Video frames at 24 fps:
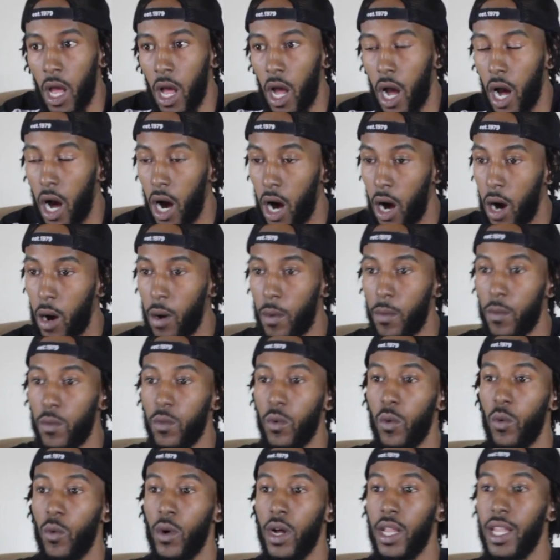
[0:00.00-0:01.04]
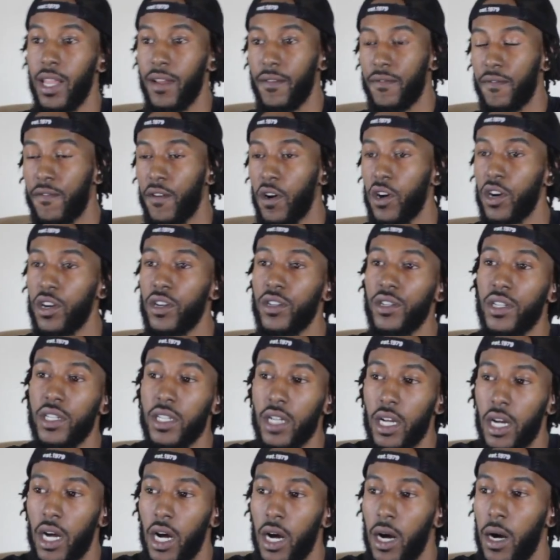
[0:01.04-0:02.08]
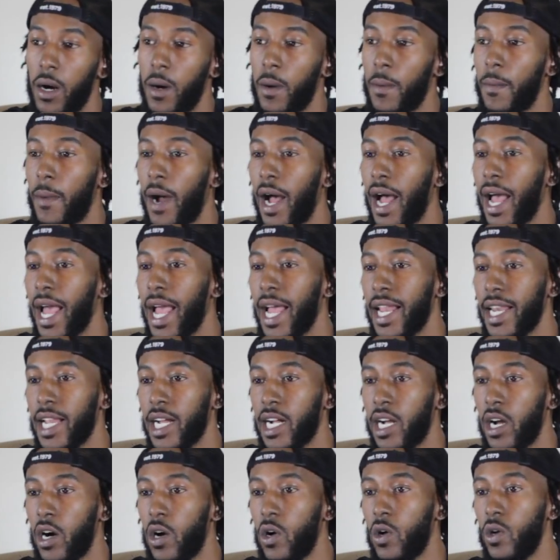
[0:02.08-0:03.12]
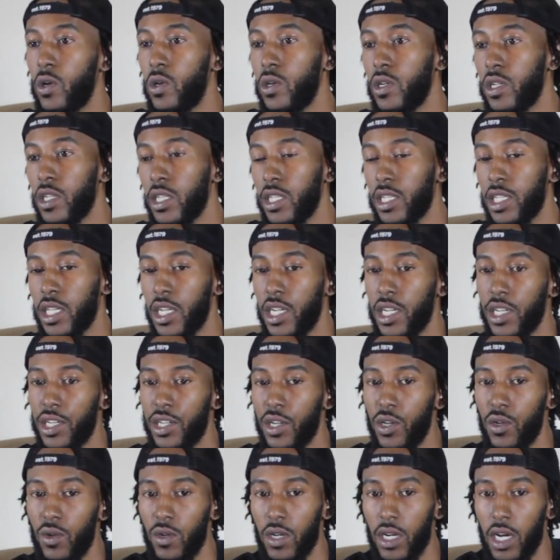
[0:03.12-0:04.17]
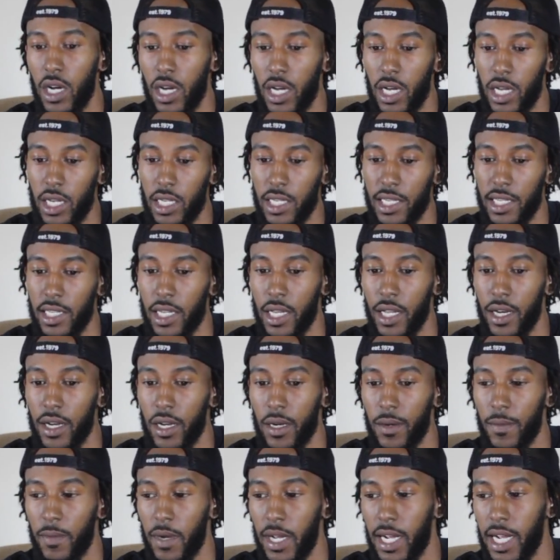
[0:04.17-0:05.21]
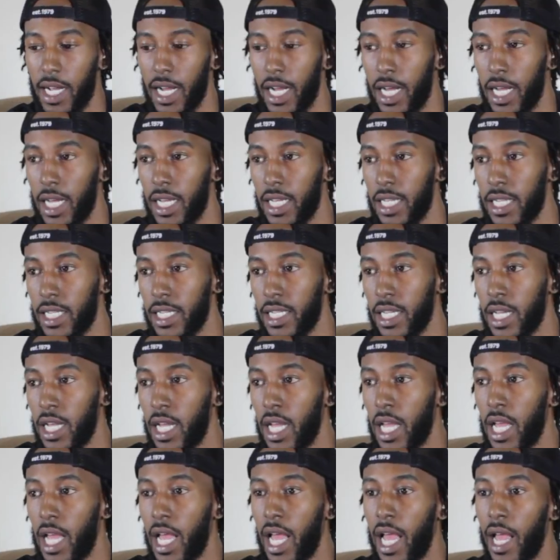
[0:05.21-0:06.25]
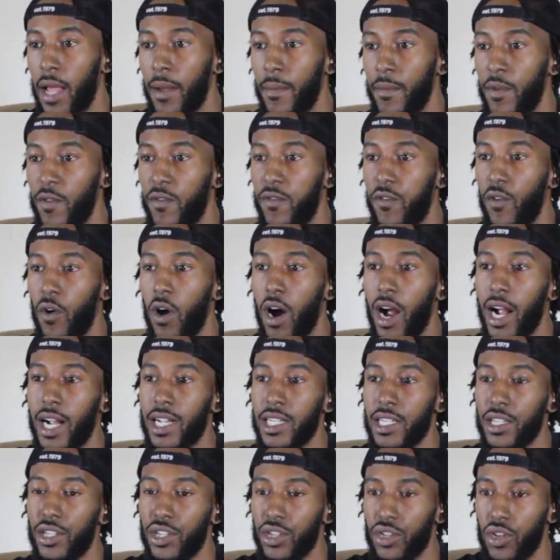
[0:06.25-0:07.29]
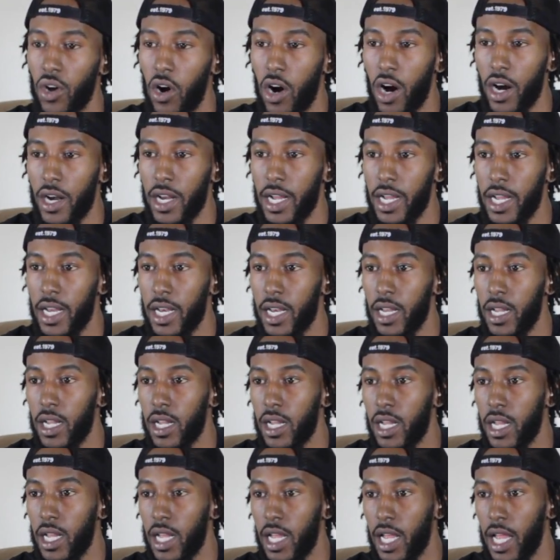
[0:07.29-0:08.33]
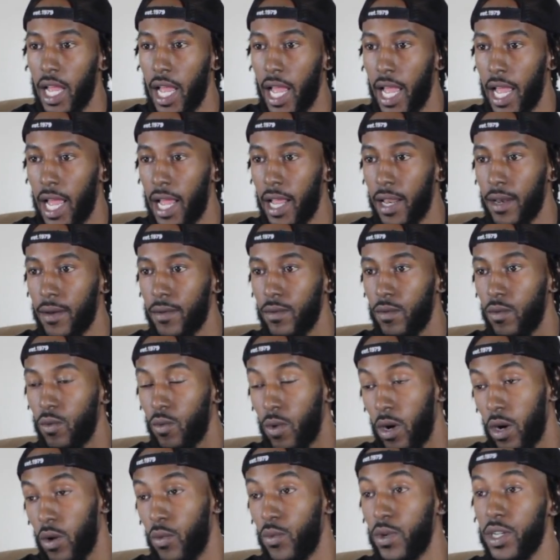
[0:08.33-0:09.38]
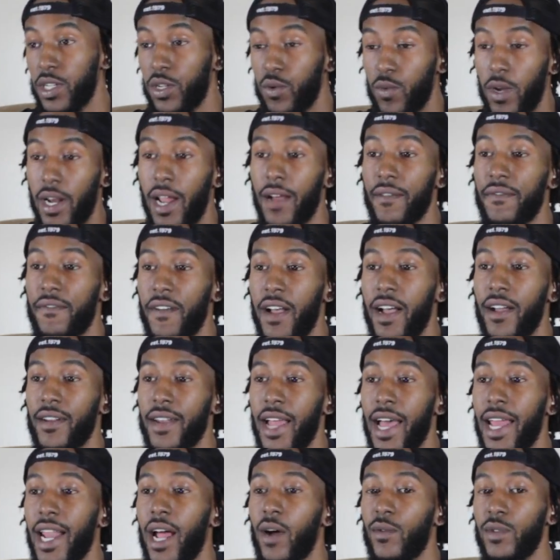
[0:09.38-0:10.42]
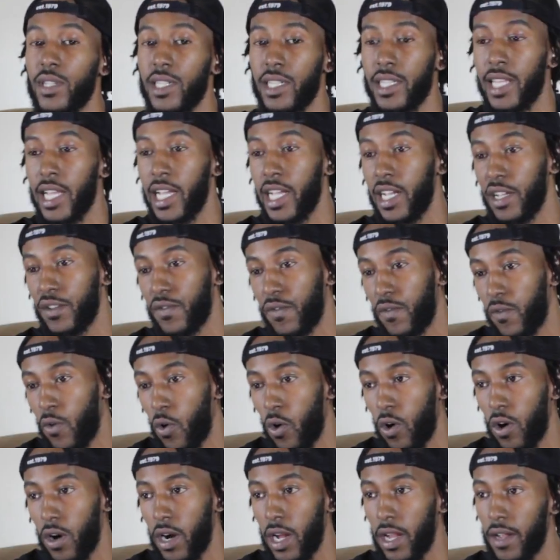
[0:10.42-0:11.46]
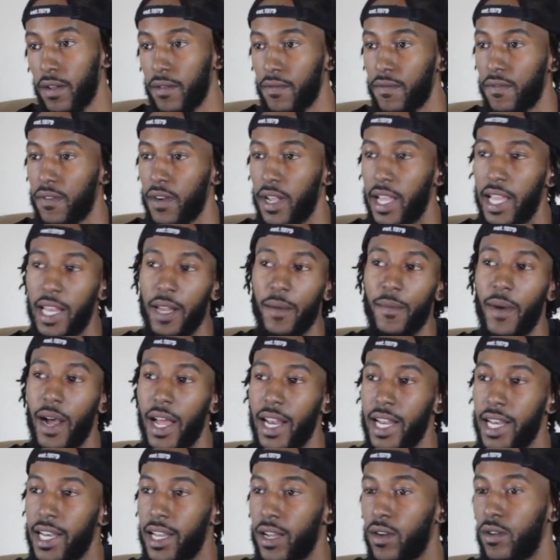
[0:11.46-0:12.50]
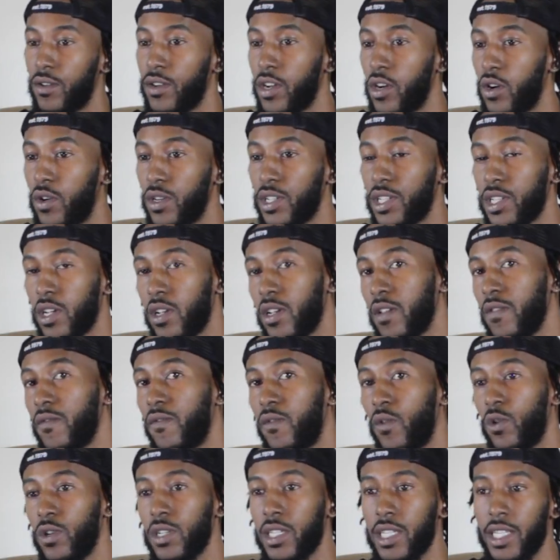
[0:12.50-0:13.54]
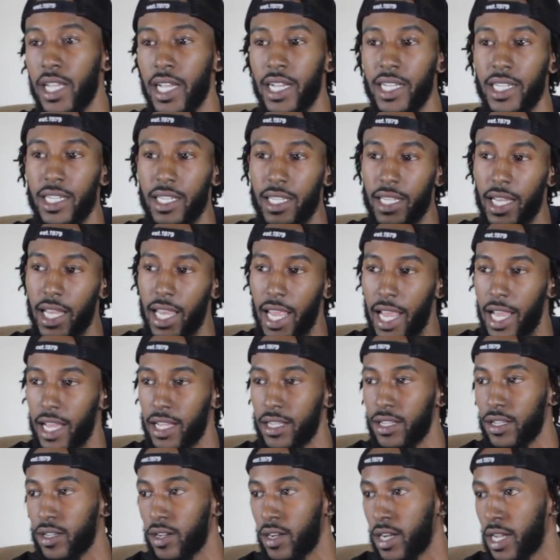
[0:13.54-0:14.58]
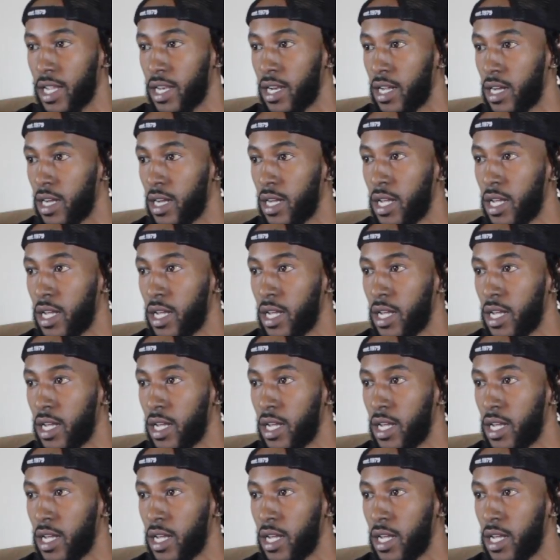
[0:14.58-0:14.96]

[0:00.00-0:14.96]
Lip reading: Well, at first, I had to go to the Duke Center because before I could start it, which when I found out I was stage 4, and for anybody that don't know, it's only 4 stages of cancer, and